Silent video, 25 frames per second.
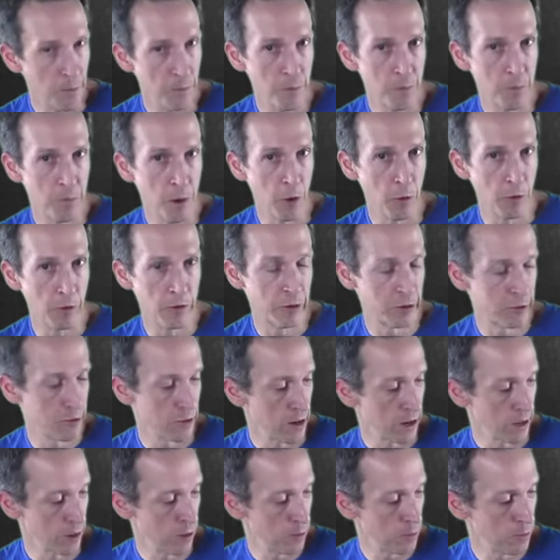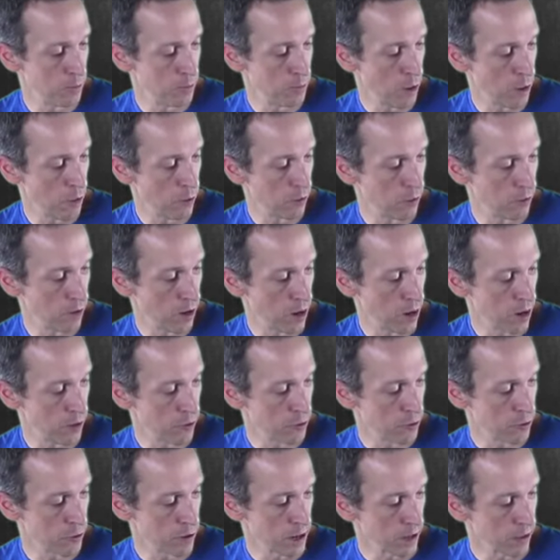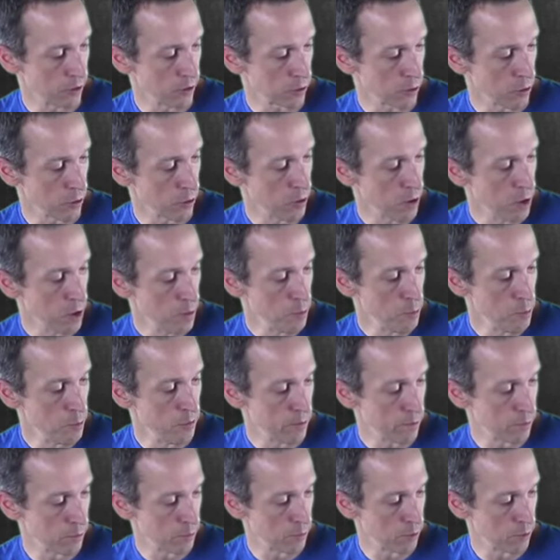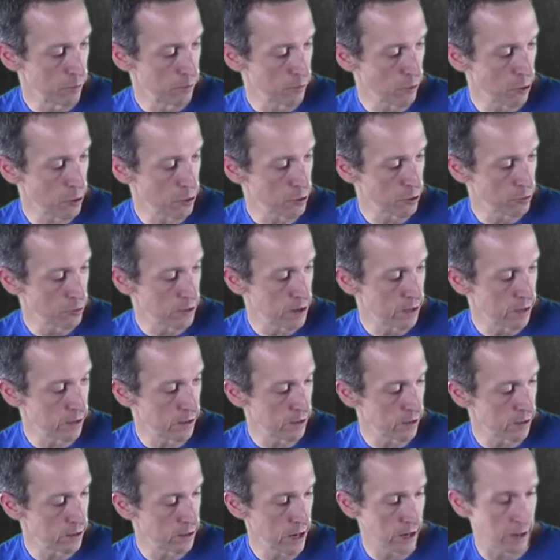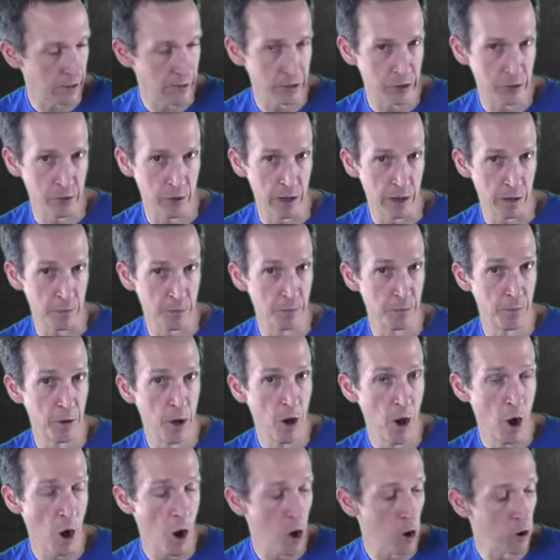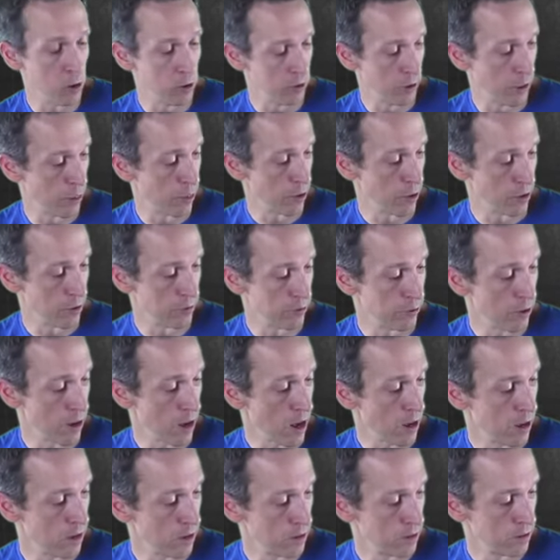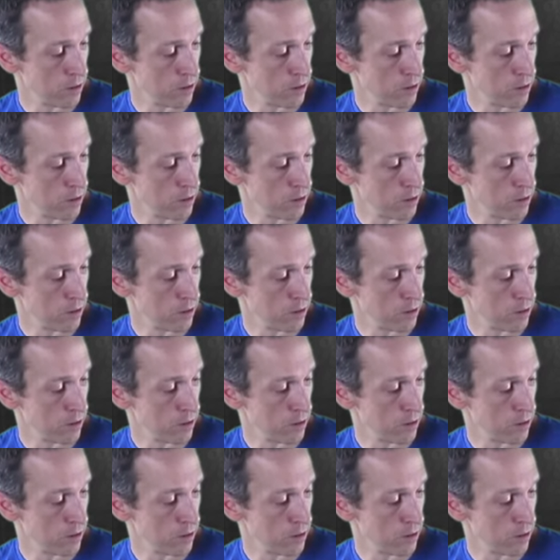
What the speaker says: both strings. So moving from the 1st string to the 2nd string, all on the 3rd fret.